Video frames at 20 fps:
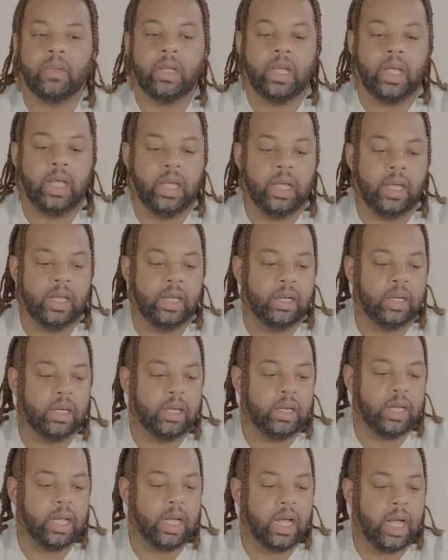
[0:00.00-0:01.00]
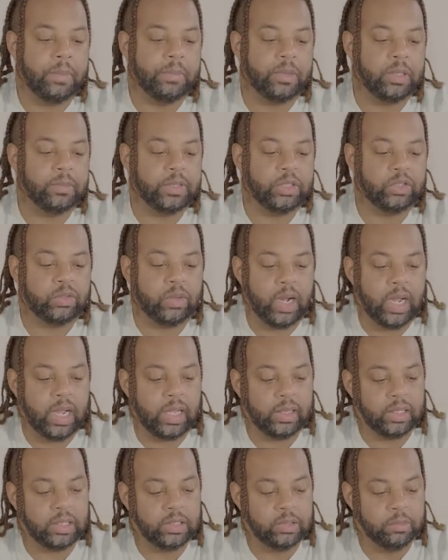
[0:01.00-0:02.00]
And yeah, I'm gonna be
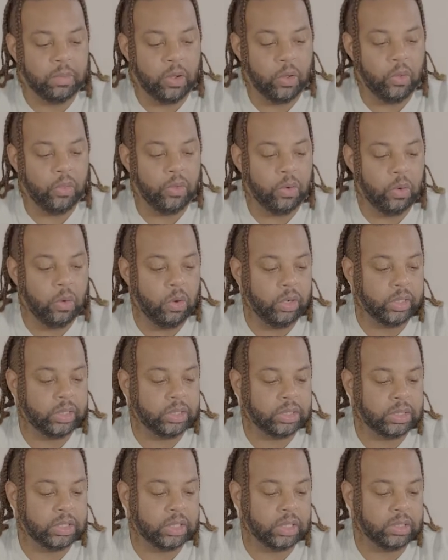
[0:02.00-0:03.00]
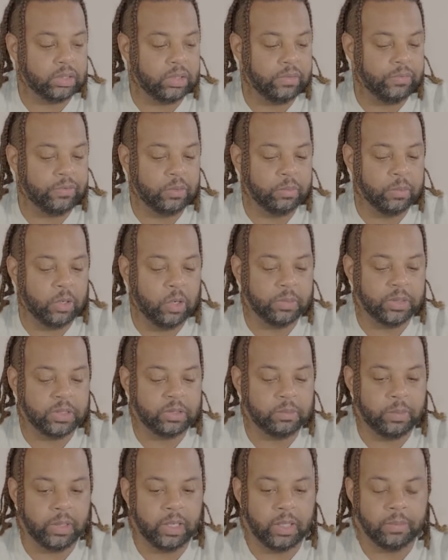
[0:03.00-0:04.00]
trying these both on in just a few
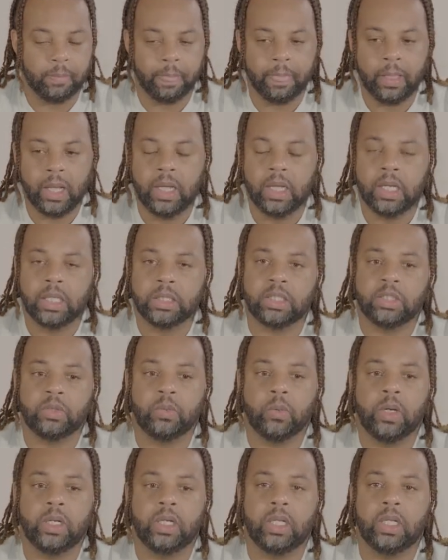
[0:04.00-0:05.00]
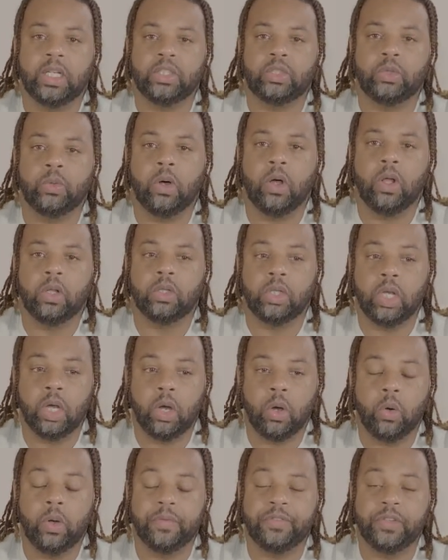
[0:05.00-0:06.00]
moments, but just wanted to let you all
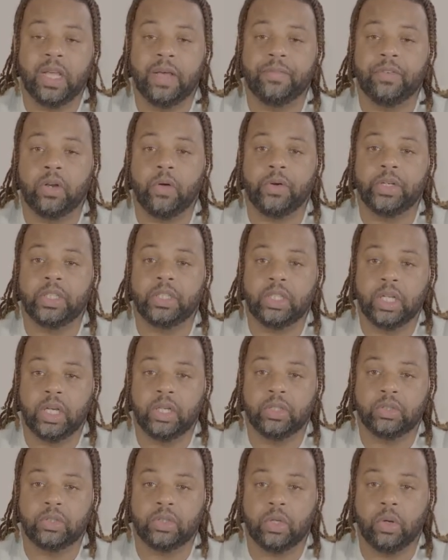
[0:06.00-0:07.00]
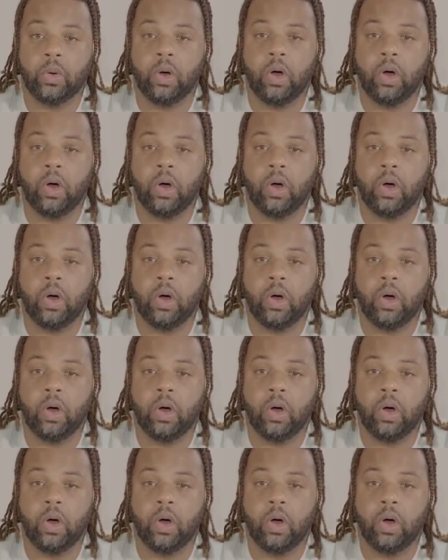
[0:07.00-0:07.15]
know if you haven't already done so